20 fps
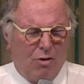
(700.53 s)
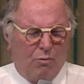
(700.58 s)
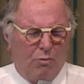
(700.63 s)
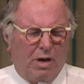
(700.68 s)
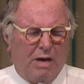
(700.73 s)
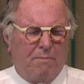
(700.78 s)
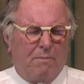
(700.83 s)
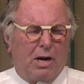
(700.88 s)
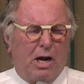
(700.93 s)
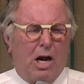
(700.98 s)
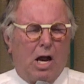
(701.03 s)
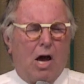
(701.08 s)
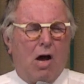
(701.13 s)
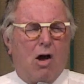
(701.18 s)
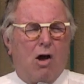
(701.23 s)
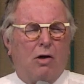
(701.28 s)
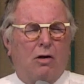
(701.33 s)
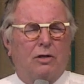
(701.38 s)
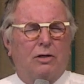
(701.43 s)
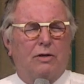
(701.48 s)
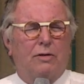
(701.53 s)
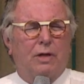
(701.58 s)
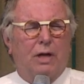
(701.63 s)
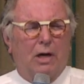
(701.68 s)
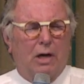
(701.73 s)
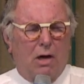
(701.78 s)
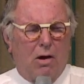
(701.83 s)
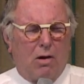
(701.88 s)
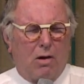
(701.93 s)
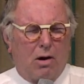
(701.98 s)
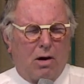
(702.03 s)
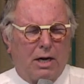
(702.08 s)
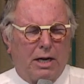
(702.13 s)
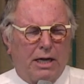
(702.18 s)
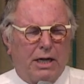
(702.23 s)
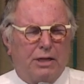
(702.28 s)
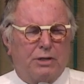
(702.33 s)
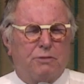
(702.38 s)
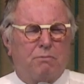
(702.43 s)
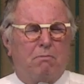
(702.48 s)
We belong to the Lord.
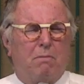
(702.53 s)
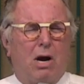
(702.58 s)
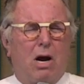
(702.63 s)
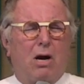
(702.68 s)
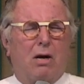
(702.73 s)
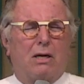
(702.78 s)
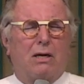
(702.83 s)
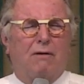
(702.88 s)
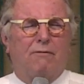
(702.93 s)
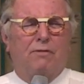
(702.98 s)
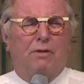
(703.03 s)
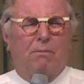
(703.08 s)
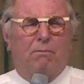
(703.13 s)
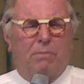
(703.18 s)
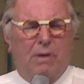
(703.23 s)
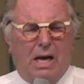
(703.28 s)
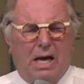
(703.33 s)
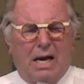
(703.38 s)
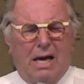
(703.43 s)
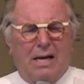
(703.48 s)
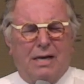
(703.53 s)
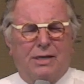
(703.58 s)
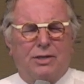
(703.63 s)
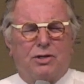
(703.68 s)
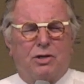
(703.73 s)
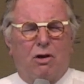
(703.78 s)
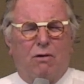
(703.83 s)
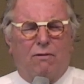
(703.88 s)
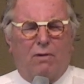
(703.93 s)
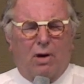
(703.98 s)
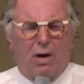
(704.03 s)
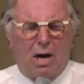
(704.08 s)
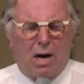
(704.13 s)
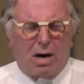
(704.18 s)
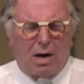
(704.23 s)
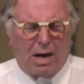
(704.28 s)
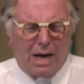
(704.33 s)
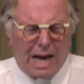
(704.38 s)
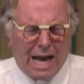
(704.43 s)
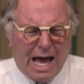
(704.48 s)
His mark of the blood is over
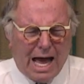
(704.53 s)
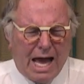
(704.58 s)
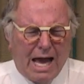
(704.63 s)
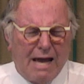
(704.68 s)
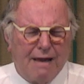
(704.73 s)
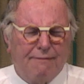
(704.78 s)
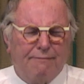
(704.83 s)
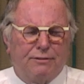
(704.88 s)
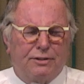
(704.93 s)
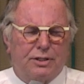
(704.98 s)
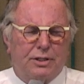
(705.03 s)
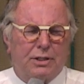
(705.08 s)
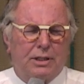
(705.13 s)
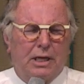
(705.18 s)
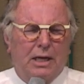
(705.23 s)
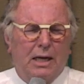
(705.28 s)
our lives.